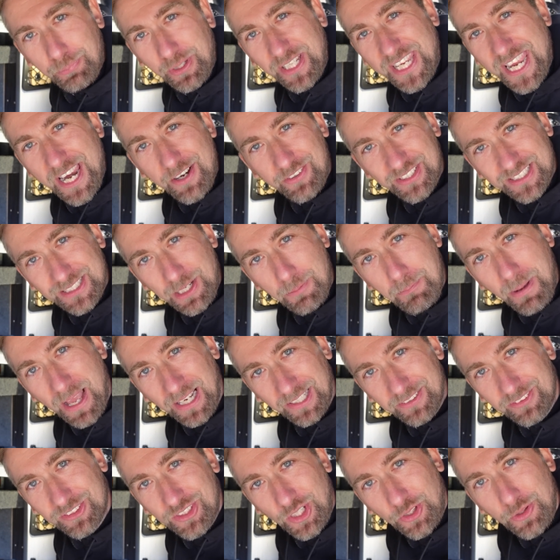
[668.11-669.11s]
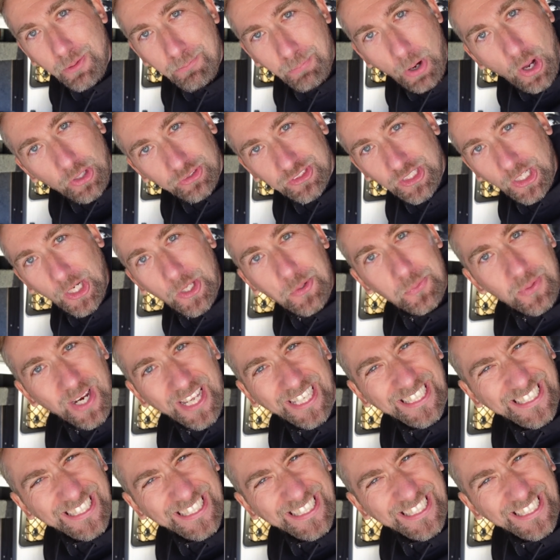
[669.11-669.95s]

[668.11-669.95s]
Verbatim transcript: precariously balanced on the Portaloo.